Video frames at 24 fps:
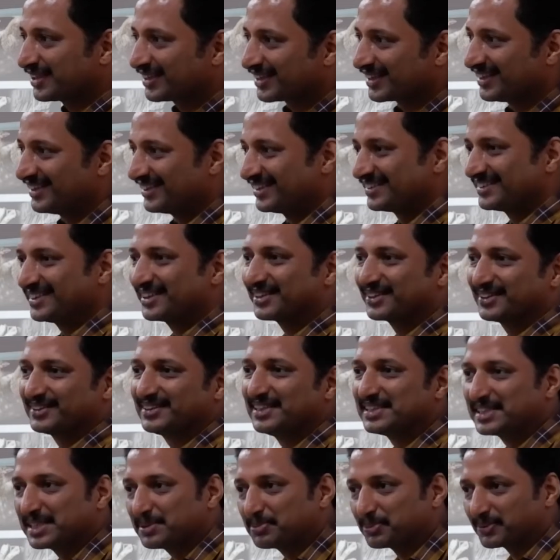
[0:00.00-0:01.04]
tear
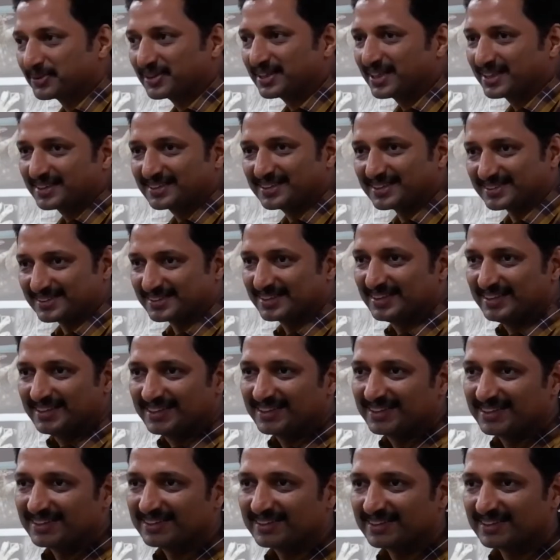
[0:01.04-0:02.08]
the tip like this
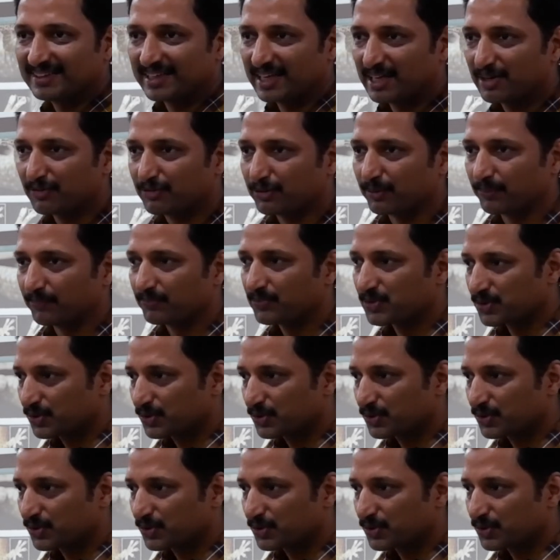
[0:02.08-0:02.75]
in the AFM.